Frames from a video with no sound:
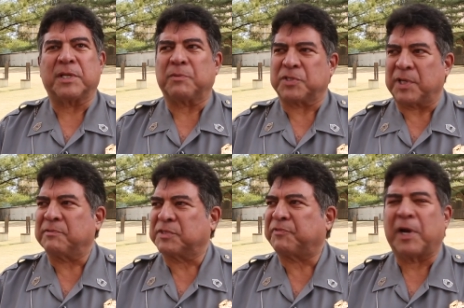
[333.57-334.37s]
it was
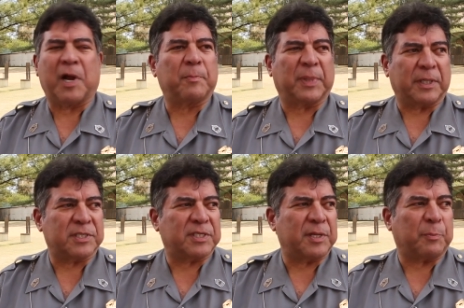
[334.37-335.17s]
it was very humbling
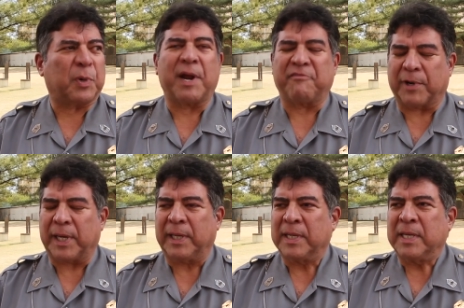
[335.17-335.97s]
to see the bravery.